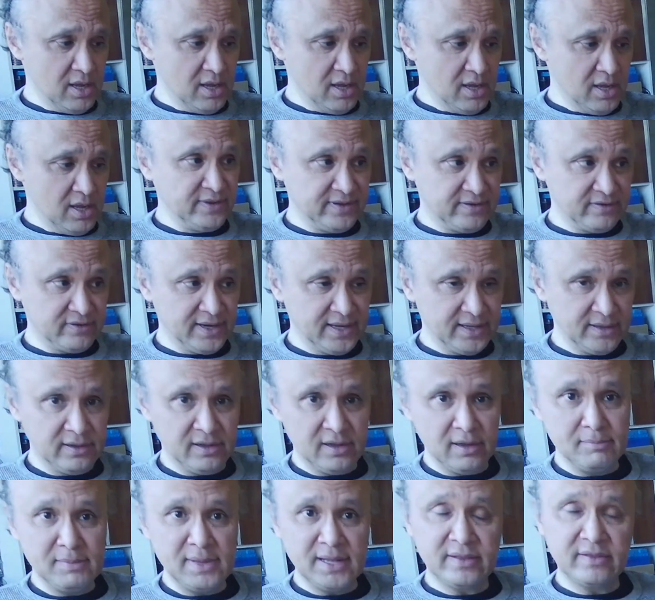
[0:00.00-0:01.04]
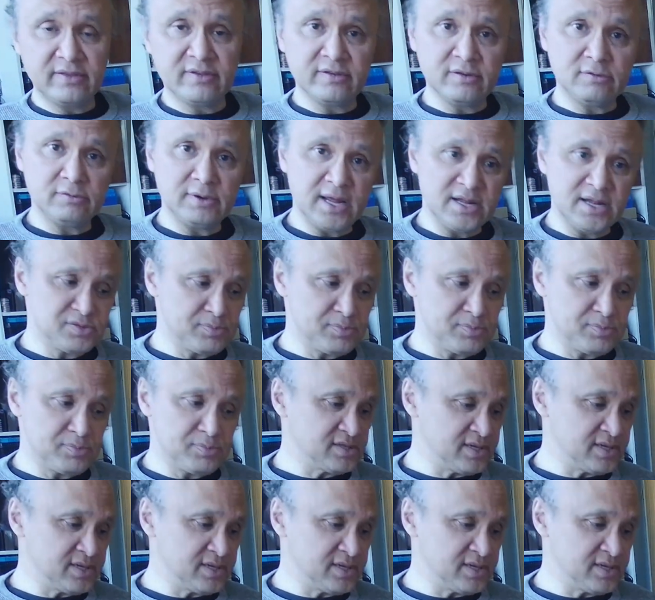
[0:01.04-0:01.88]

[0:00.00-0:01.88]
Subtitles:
tweeter and the mid-range panels,